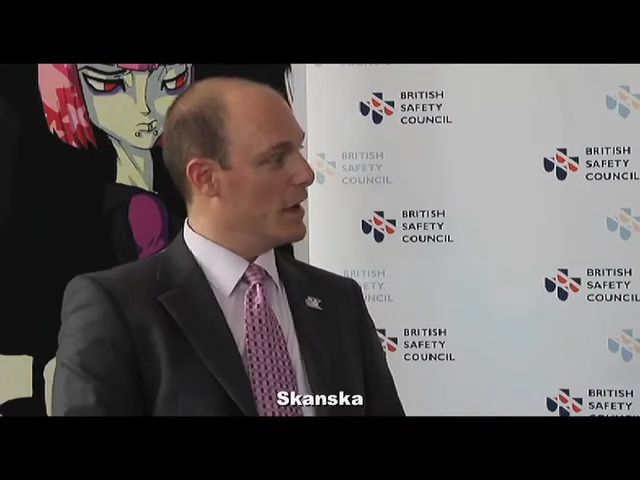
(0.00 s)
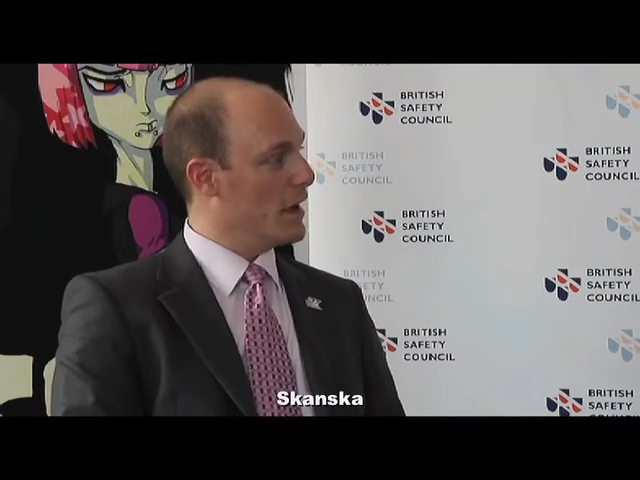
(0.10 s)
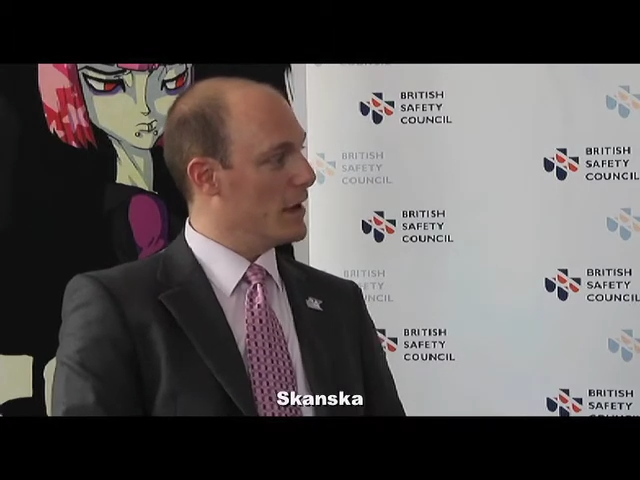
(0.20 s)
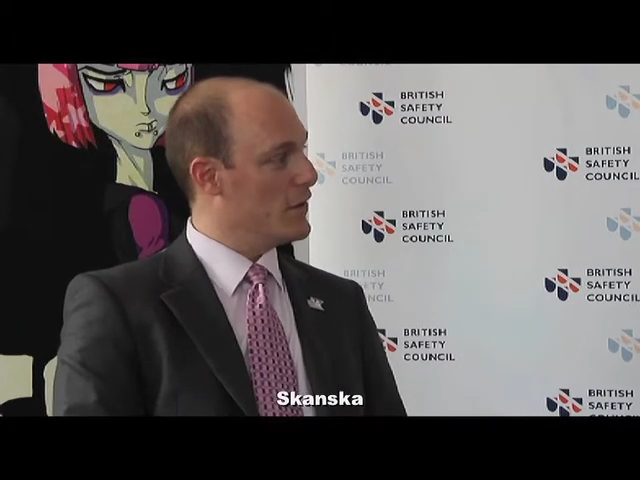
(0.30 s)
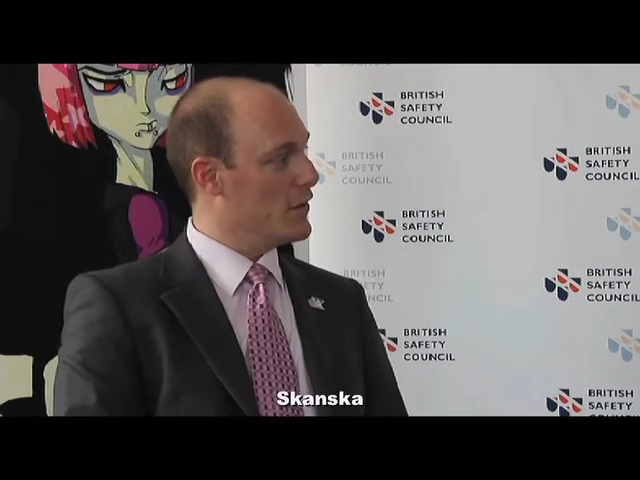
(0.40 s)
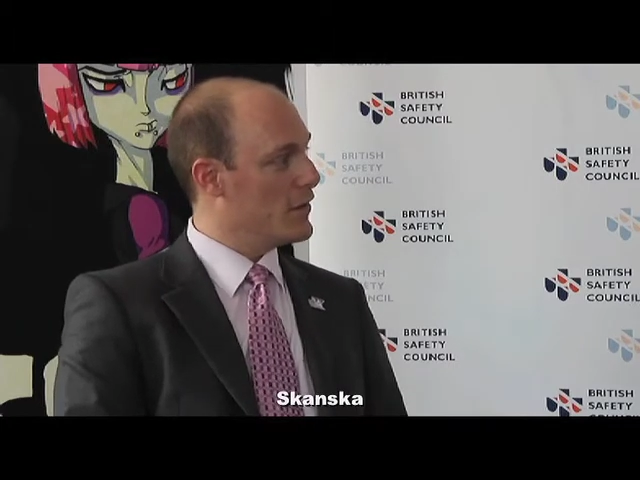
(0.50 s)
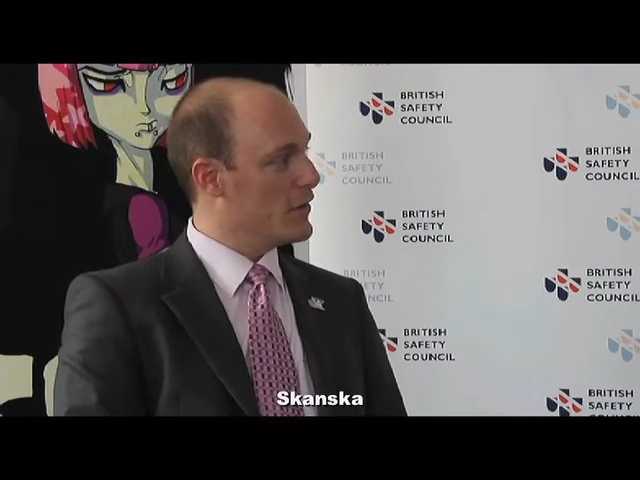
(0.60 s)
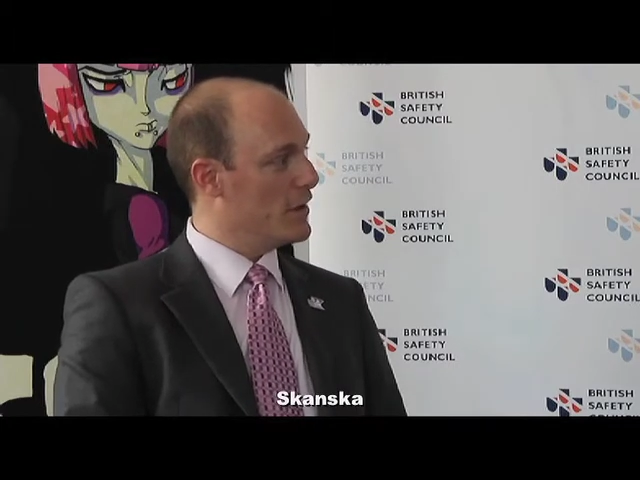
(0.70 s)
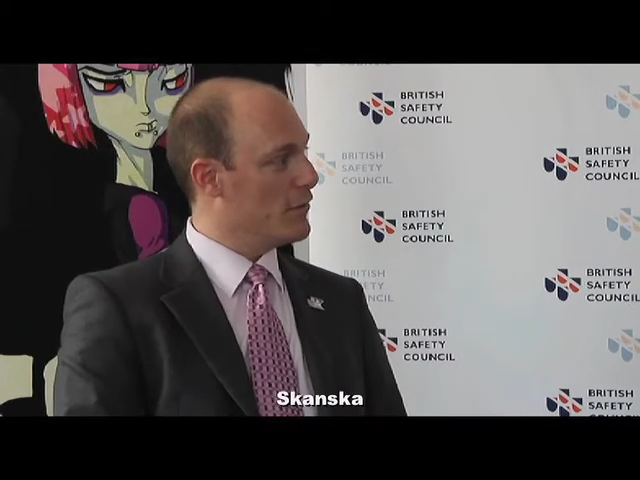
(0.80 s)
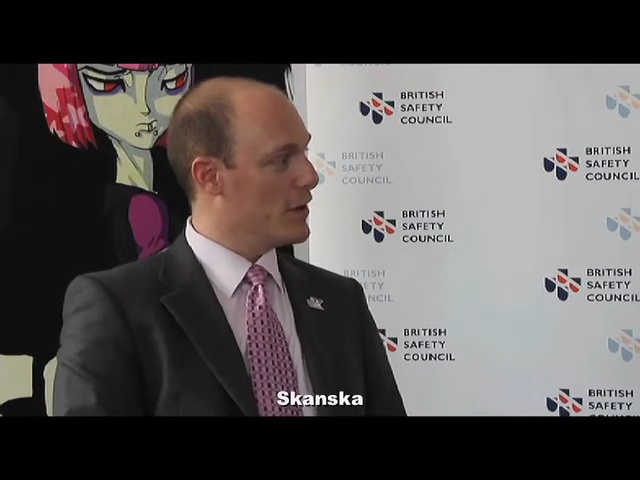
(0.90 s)
And
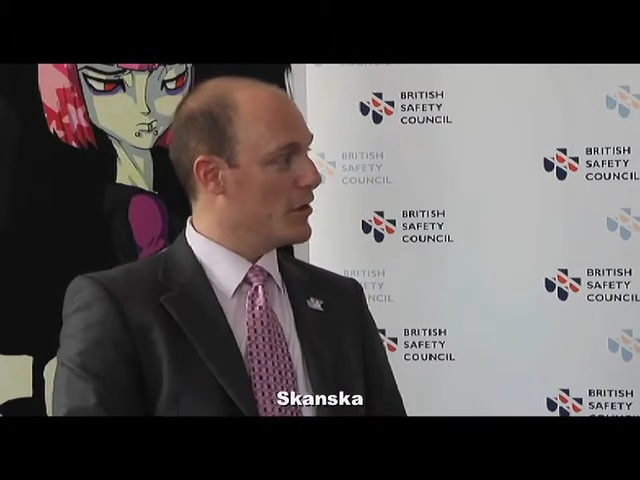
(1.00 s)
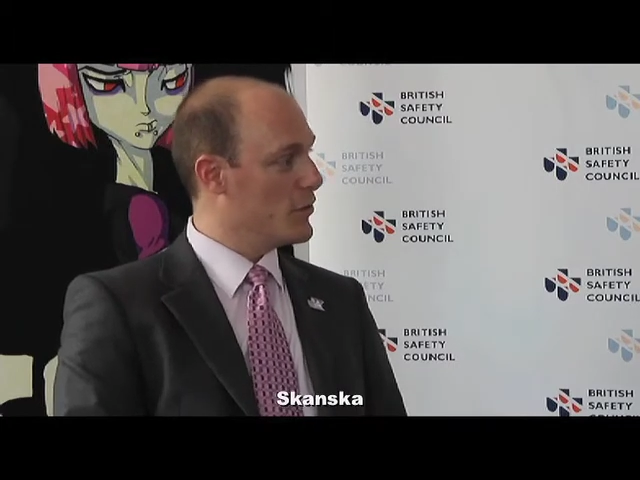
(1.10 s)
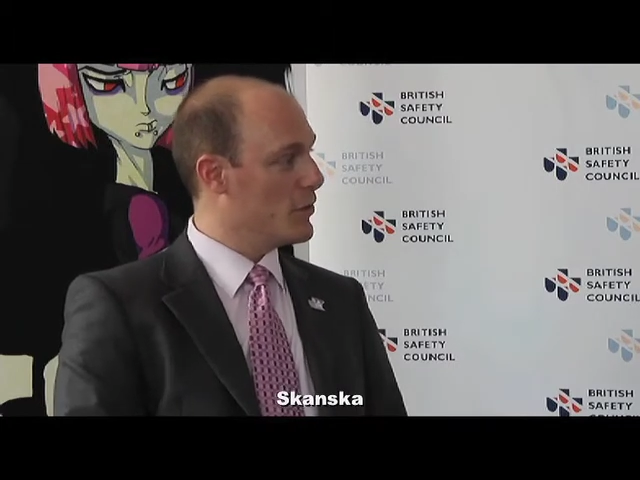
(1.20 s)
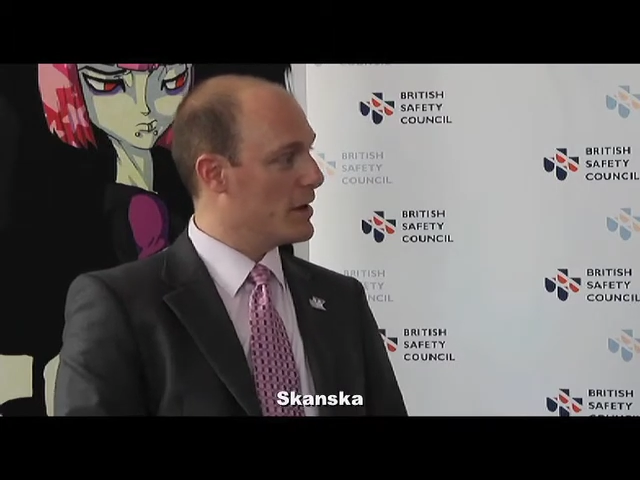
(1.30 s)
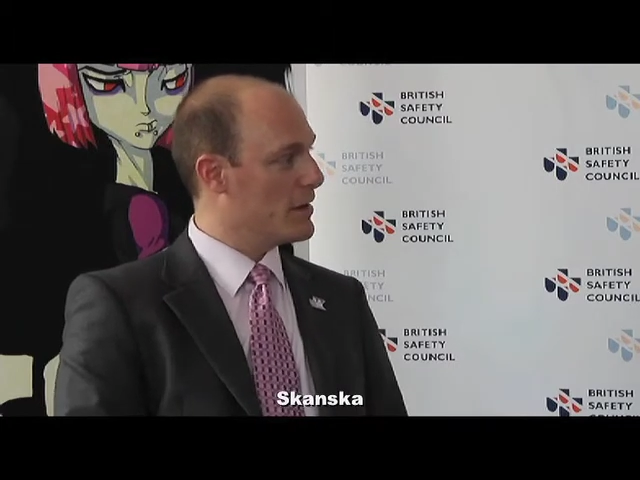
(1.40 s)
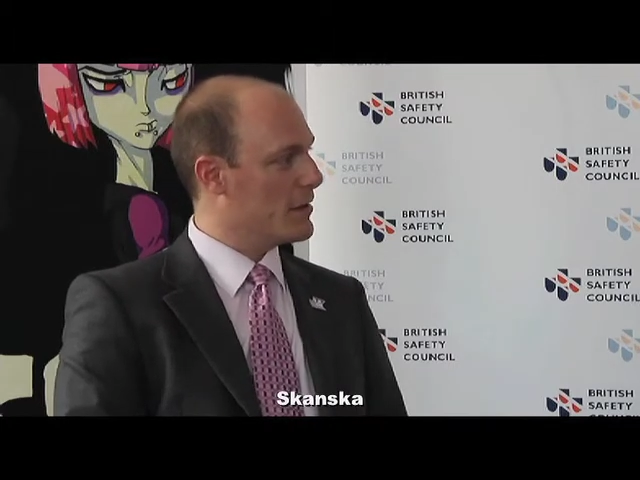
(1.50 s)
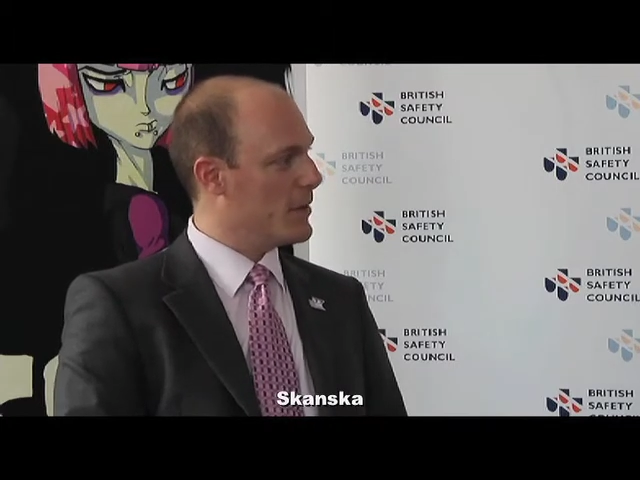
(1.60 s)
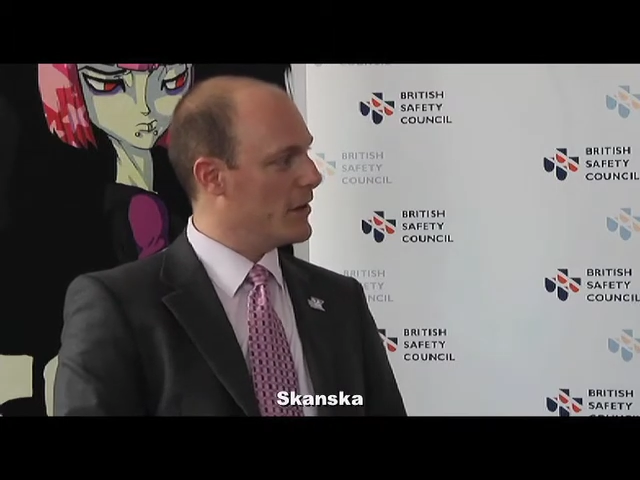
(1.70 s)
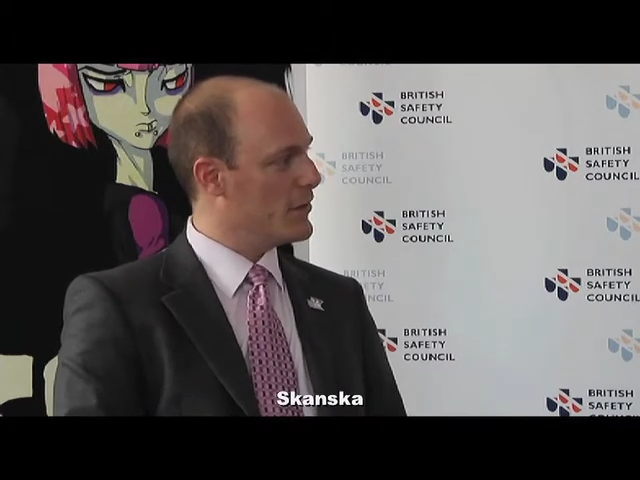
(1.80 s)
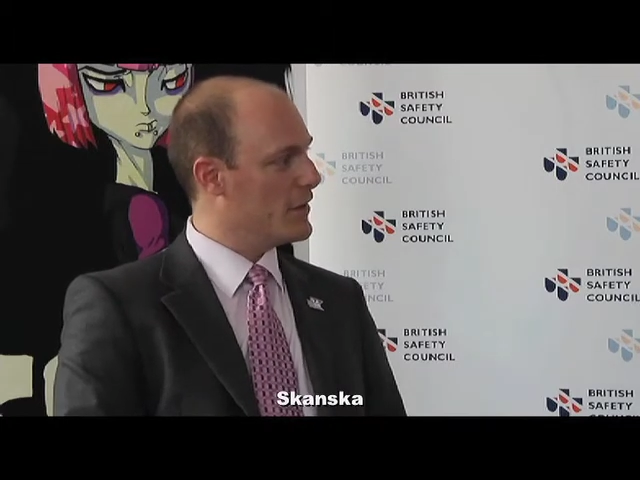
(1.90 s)
if we don't do anything
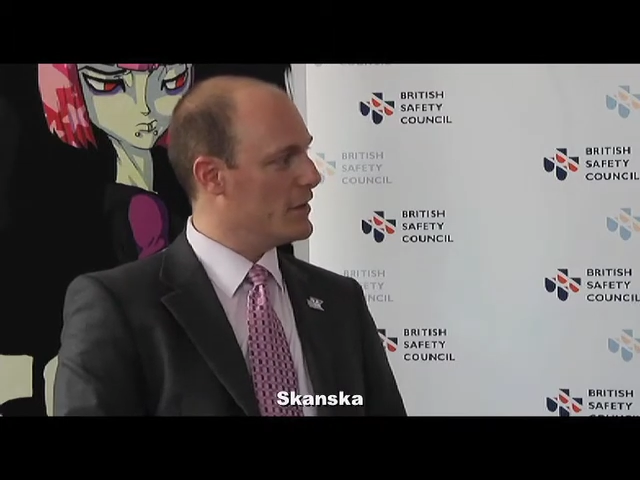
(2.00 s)
about it,